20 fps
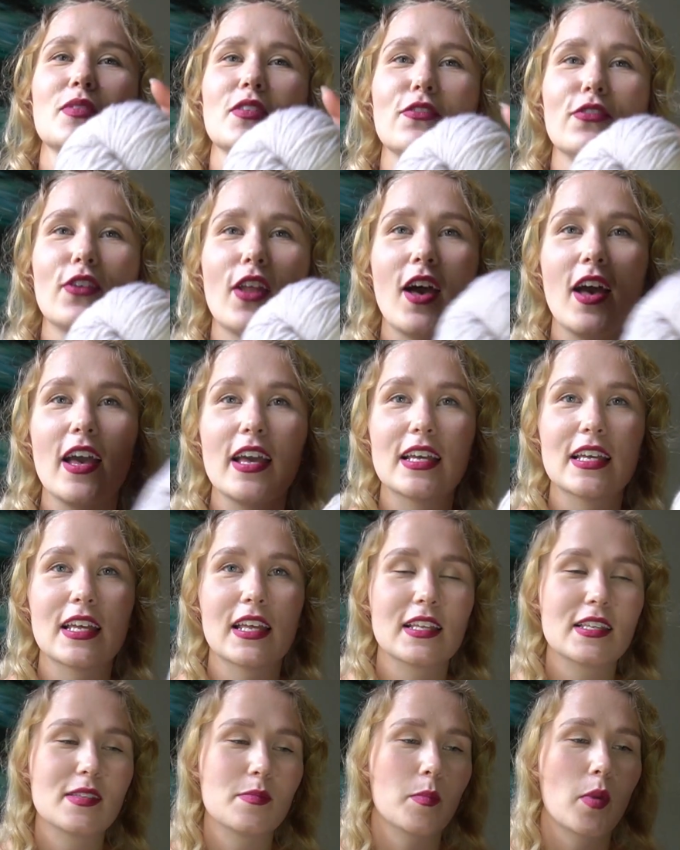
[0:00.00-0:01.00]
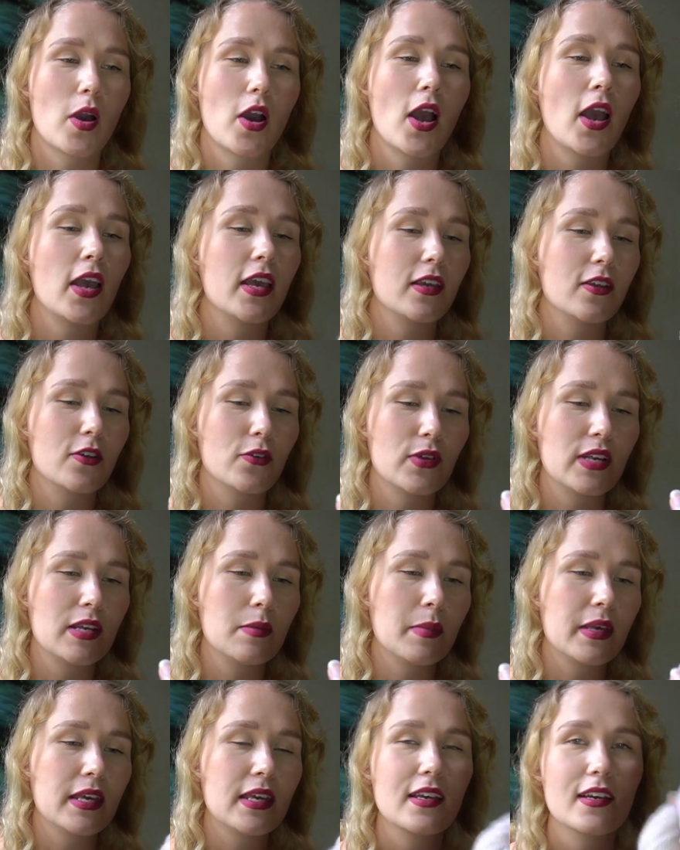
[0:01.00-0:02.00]
Fleur is my
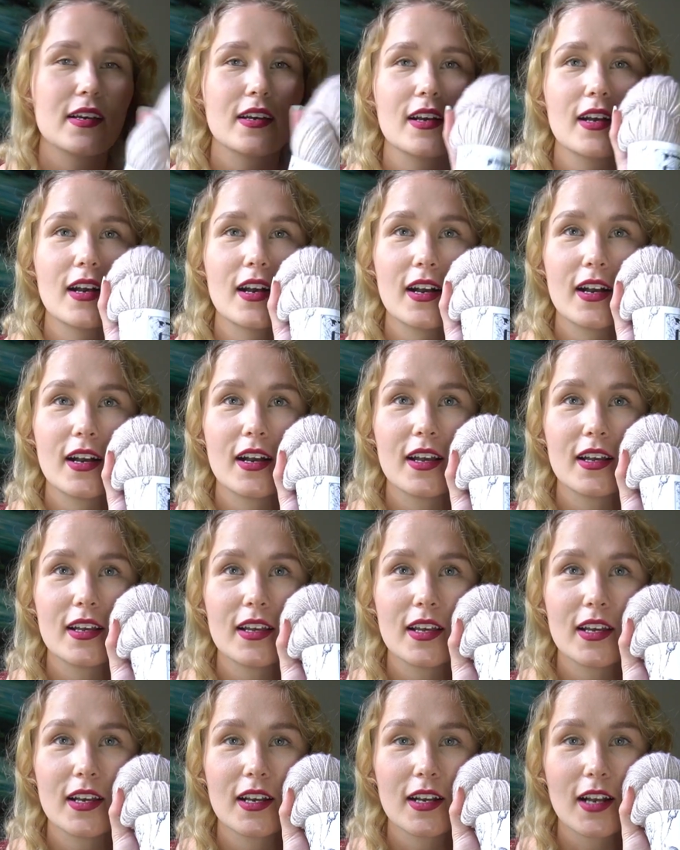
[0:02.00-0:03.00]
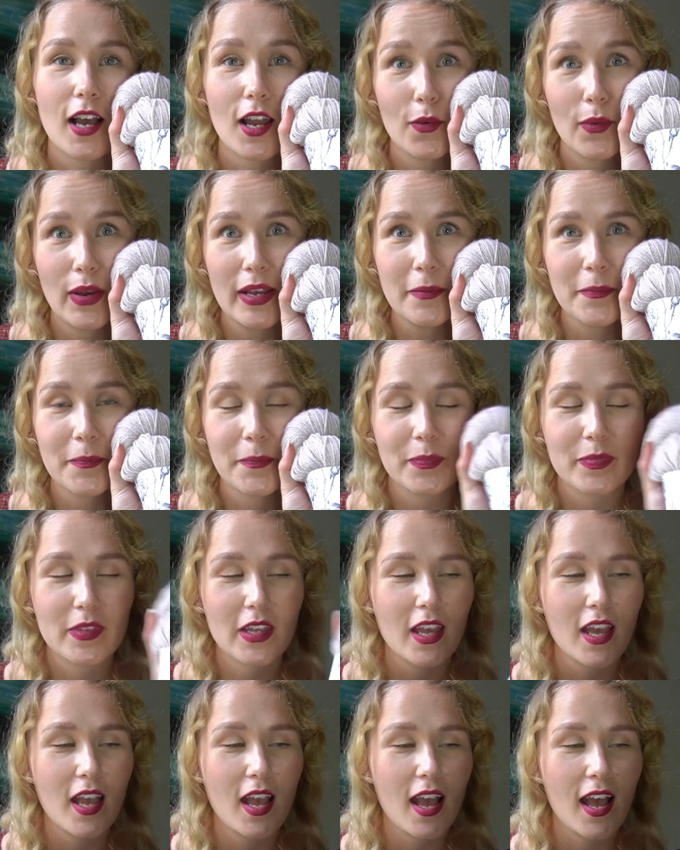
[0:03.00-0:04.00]
creamy colourway,
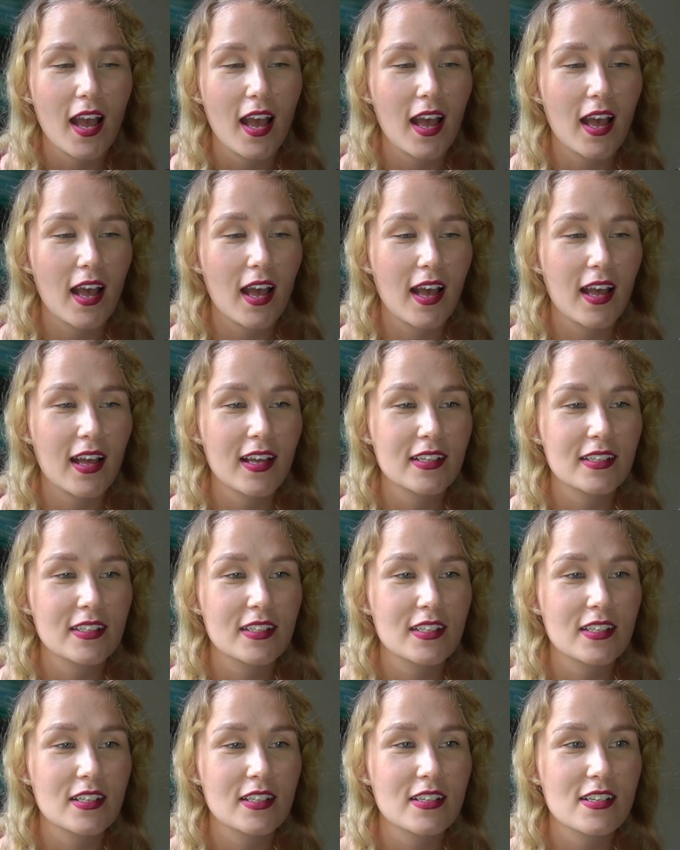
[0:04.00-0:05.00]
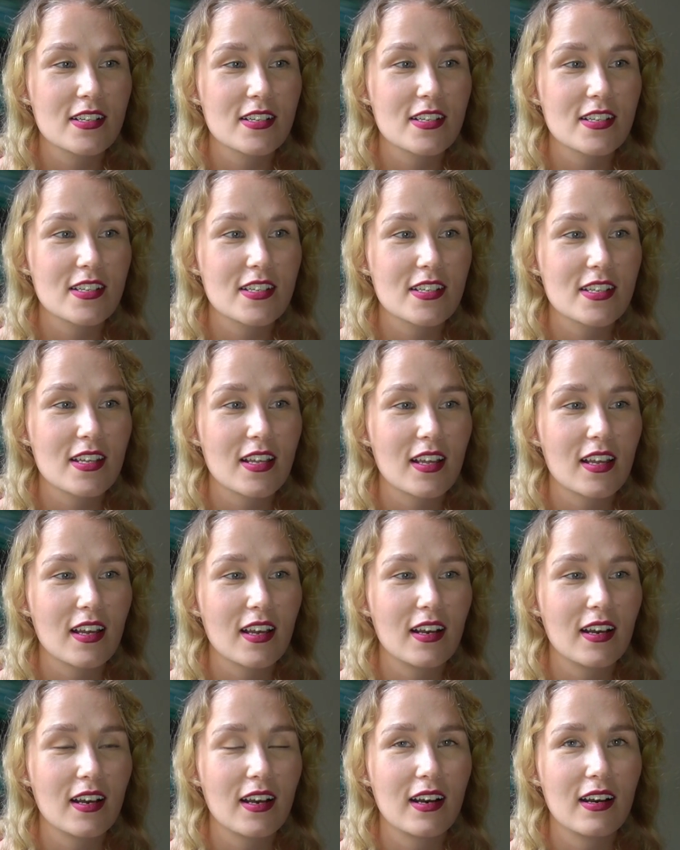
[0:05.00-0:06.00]
and
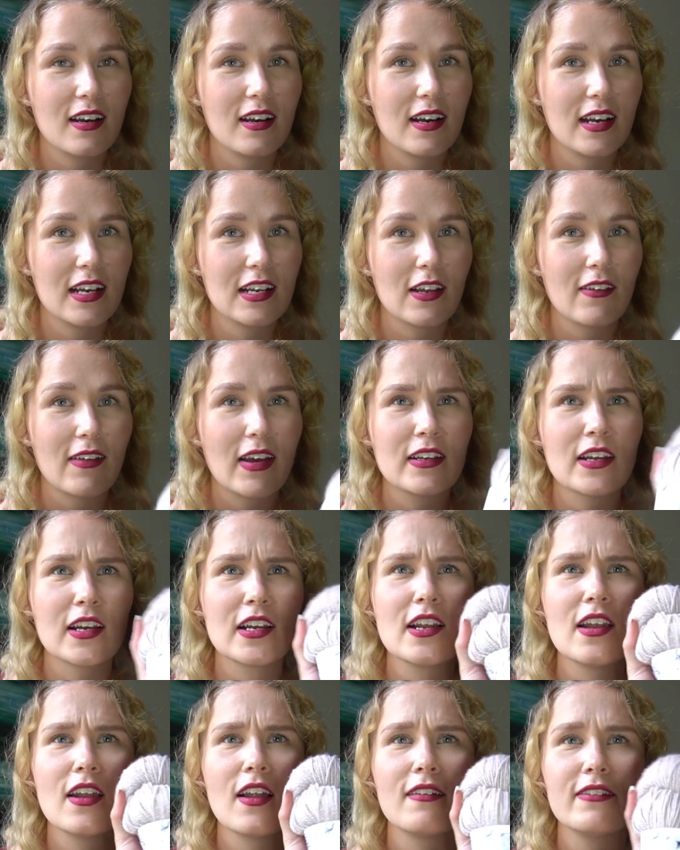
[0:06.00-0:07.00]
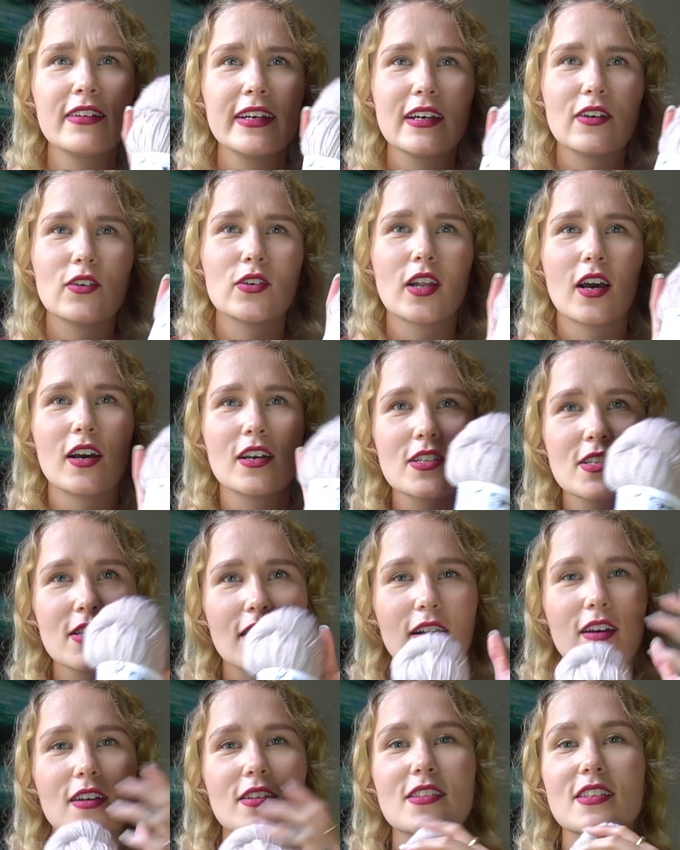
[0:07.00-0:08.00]
I love it on
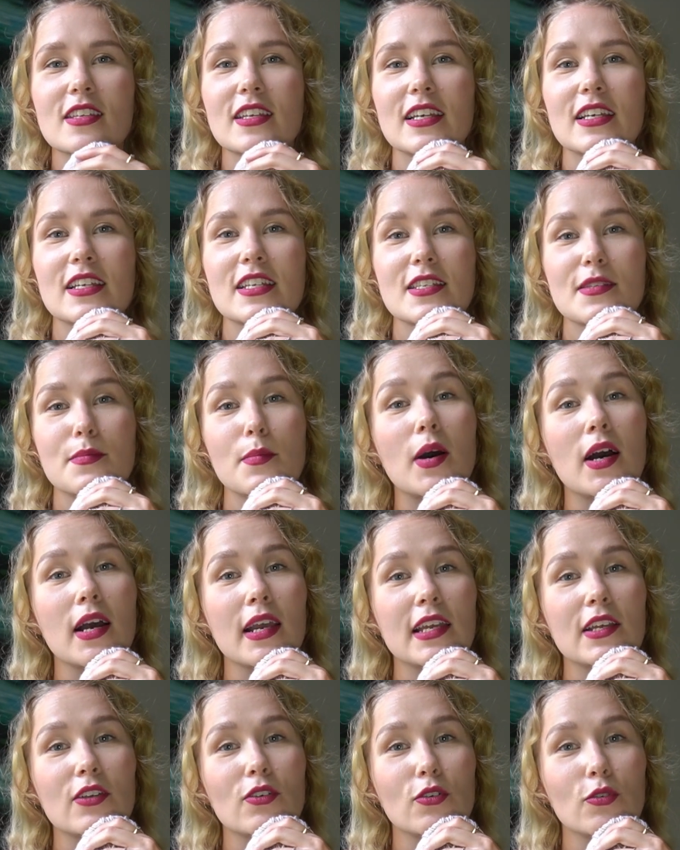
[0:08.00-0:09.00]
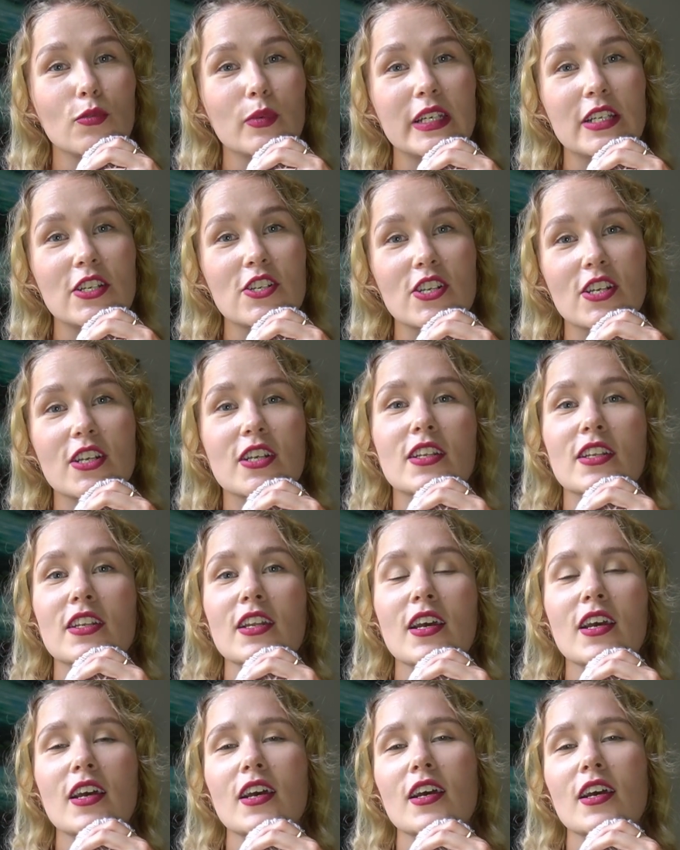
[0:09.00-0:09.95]
Usk. Usk is my Norwegian